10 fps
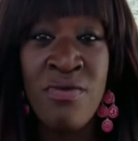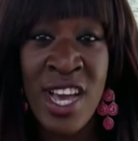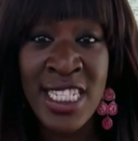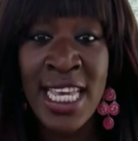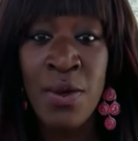
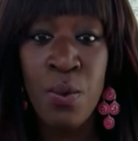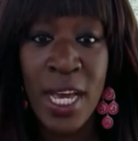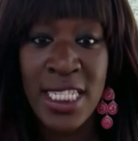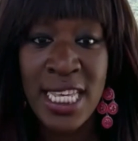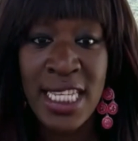who are
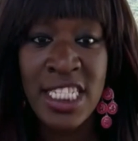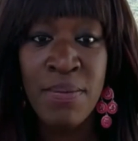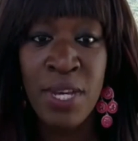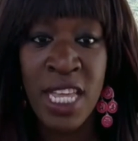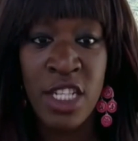ready and
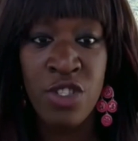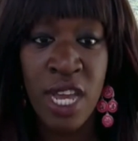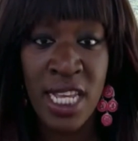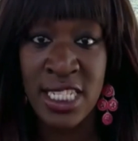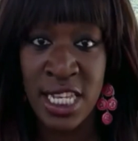waiting to
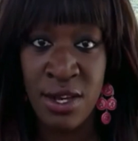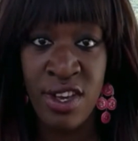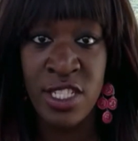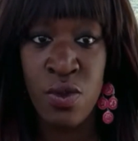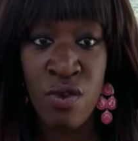begin a training
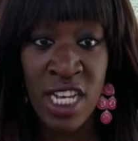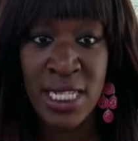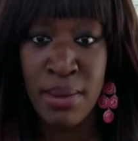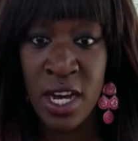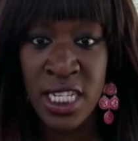series
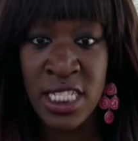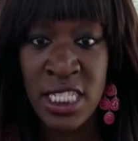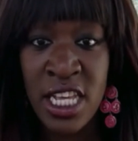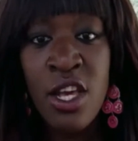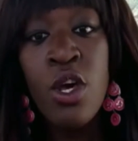with Rising
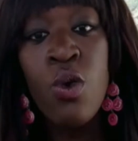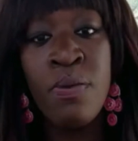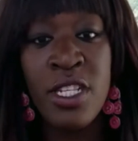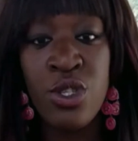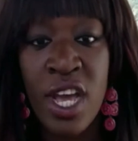Minds
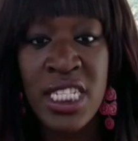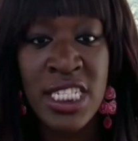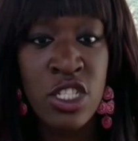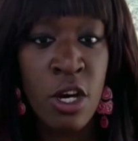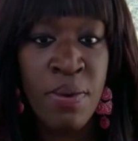will be
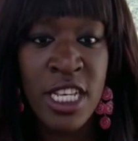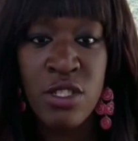trained in